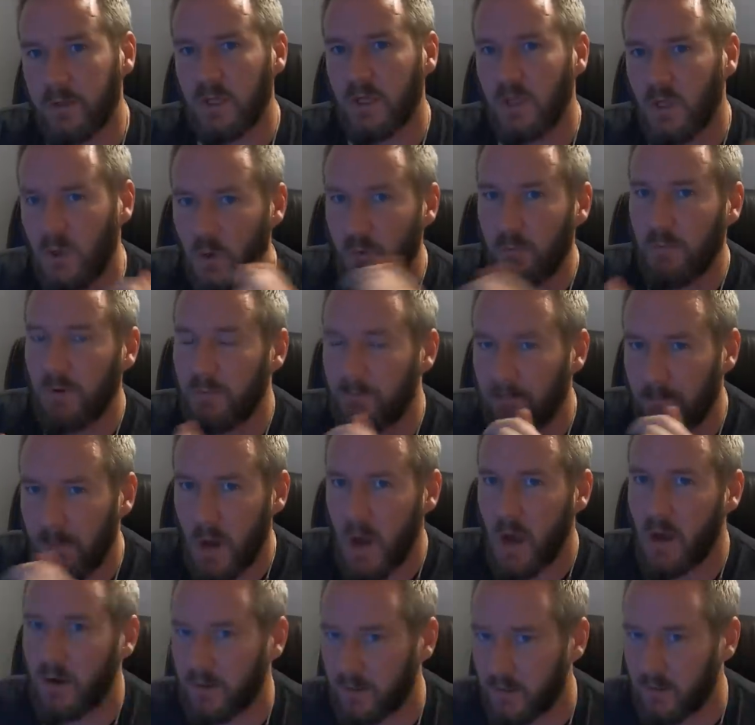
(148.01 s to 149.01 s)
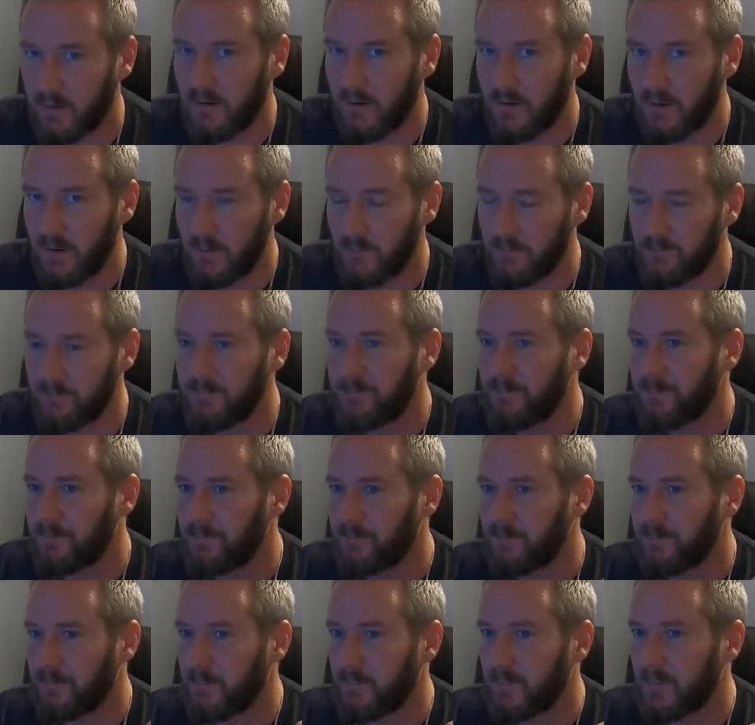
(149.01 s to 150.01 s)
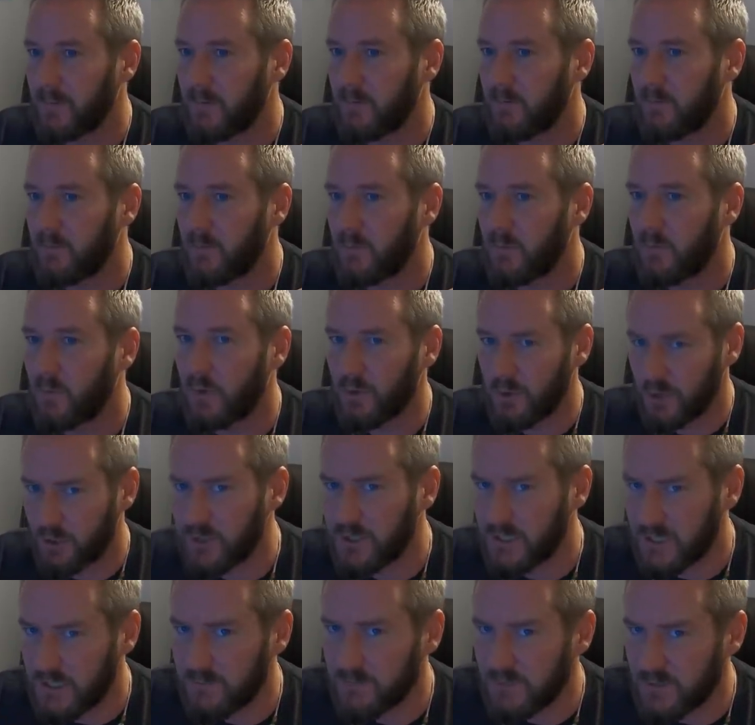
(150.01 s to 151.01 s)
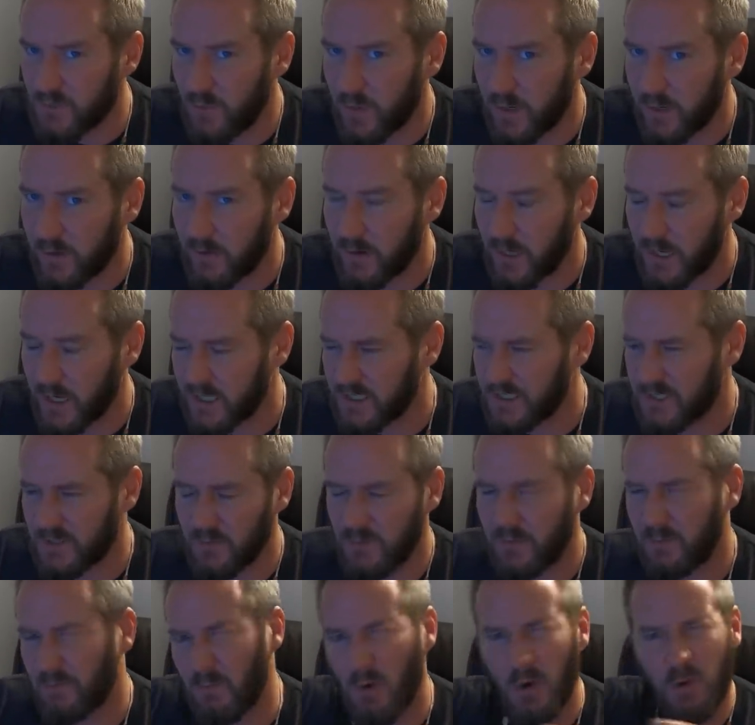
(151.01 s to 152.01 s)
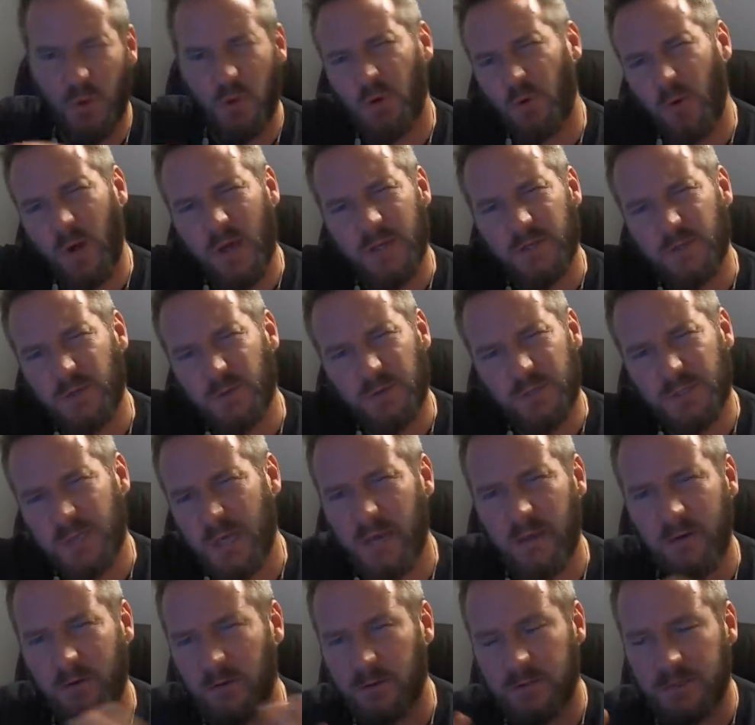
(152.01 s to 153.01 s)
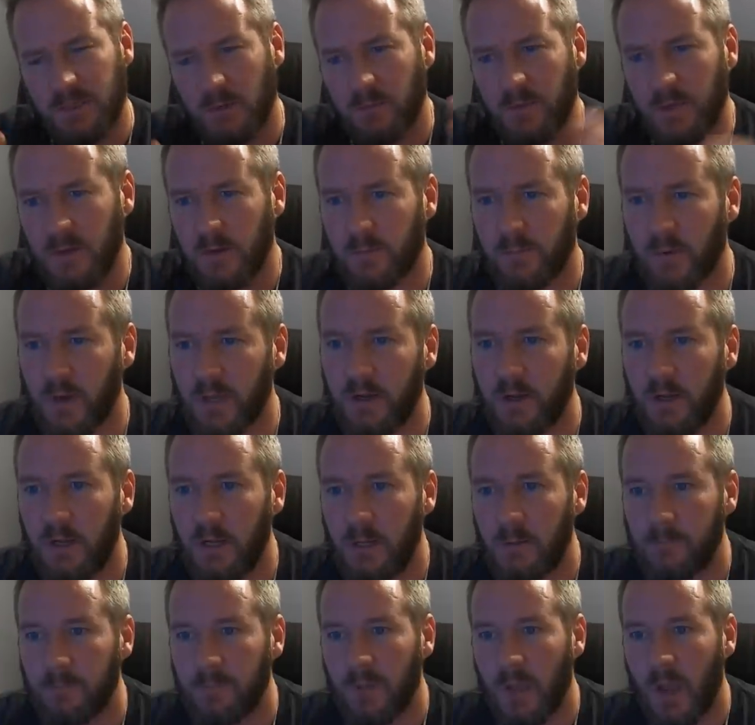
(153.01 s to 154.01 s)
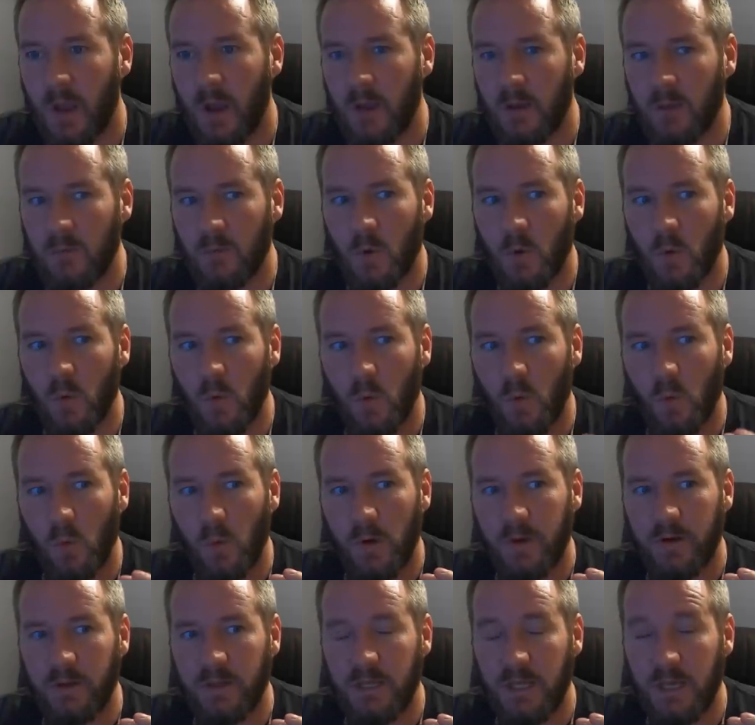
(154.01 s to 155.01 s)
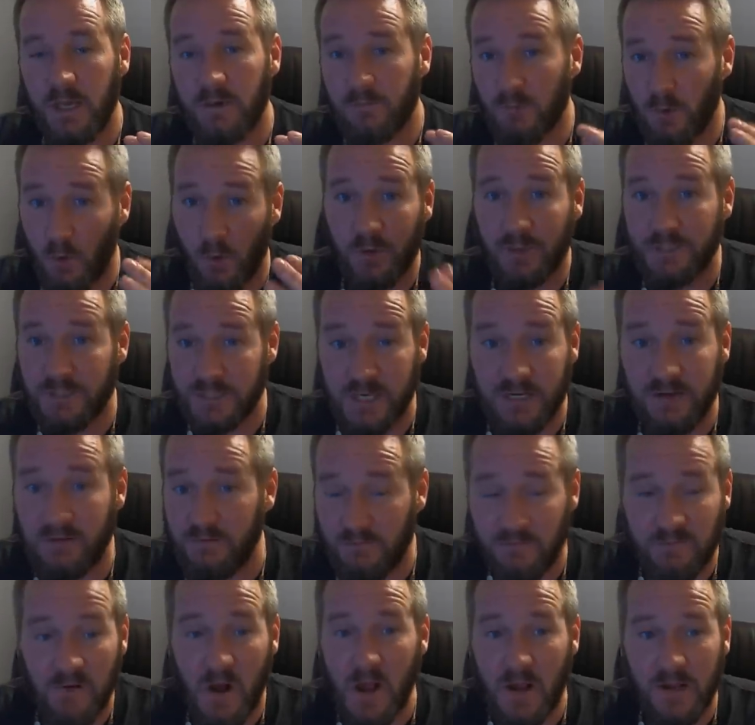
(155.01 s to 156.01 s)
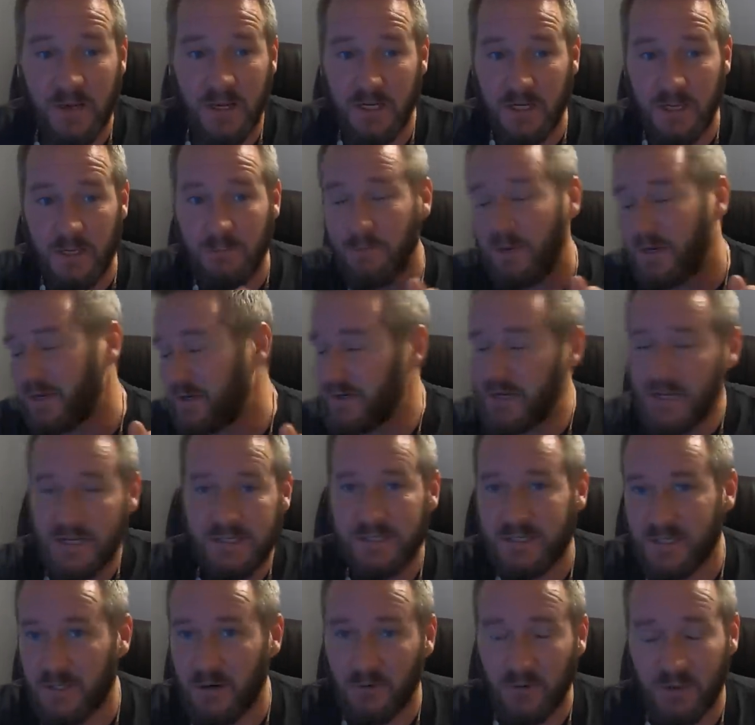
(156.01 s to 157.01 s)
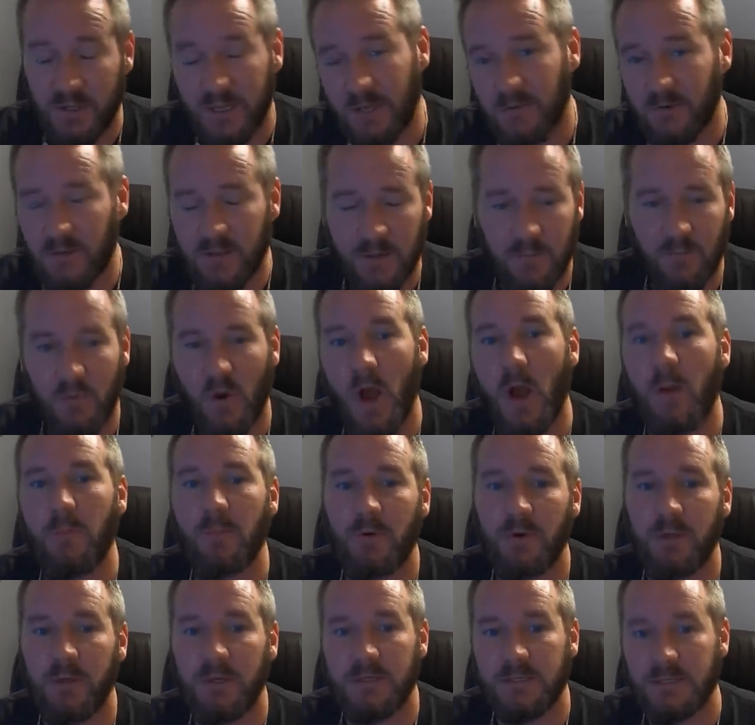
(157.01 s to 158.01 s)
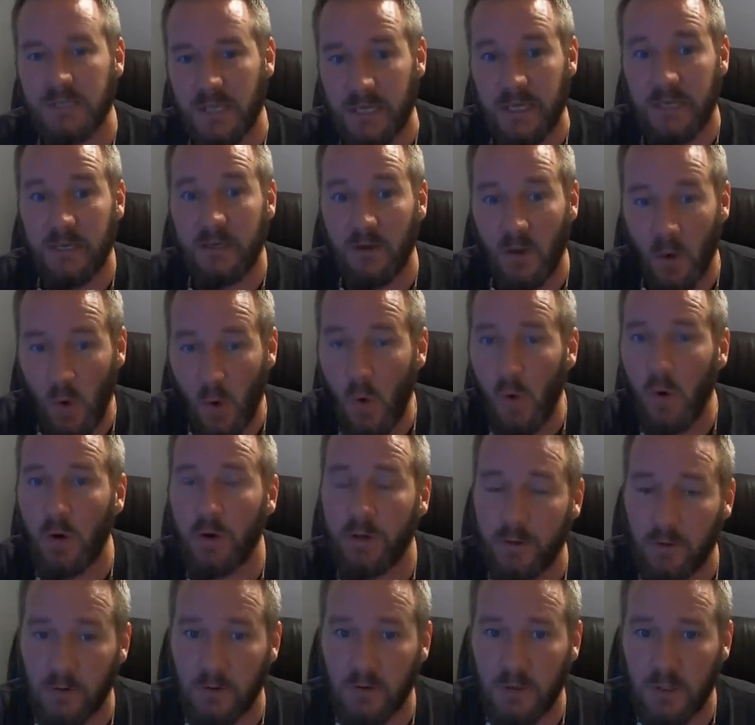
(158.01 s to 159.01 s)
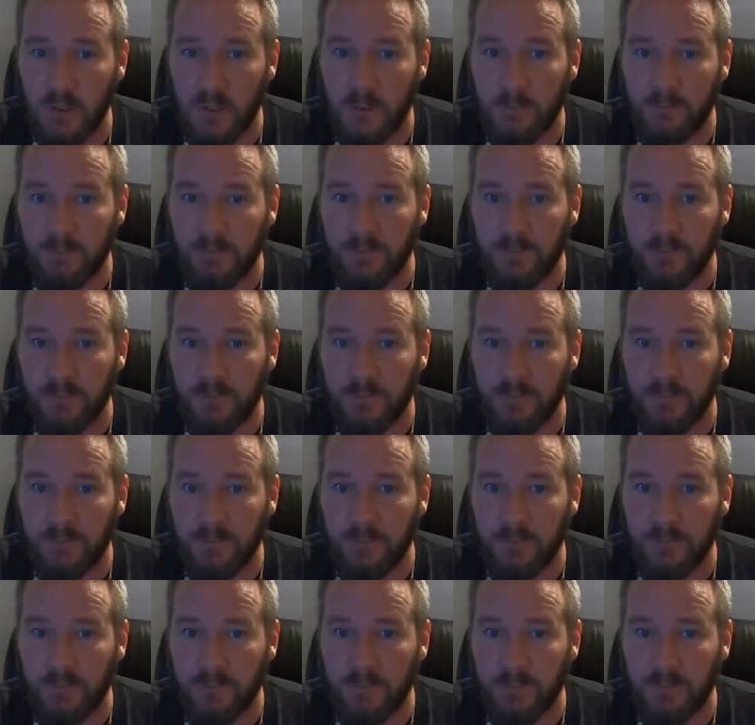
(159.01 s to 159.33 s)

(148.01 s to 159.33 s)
the human body, which seems weird. I guess it would moisturize your skin or something. But um, when he, of course, didn't find any medicinal healing properties in oil,